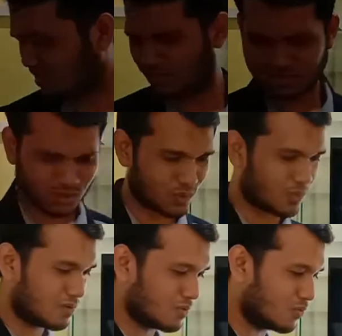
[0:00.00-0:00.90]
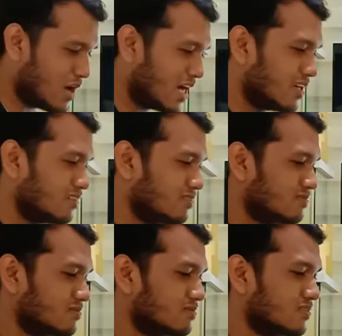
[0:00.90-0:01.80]
So what
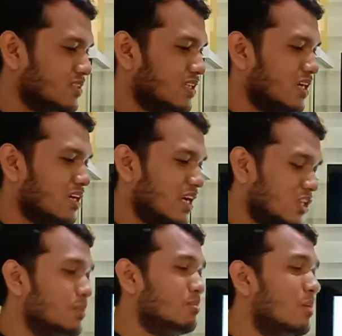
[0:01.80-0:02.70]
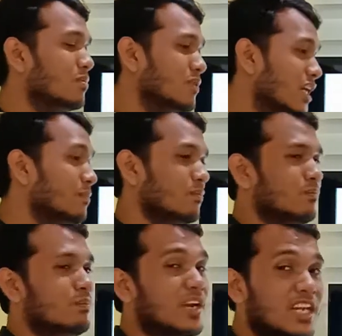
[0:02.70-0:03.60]
atomic bomb
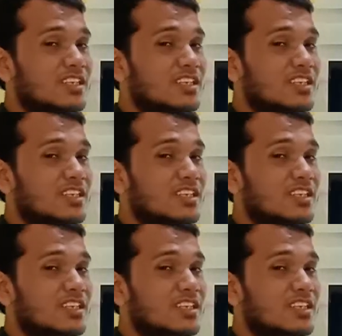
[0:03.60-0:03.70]
bring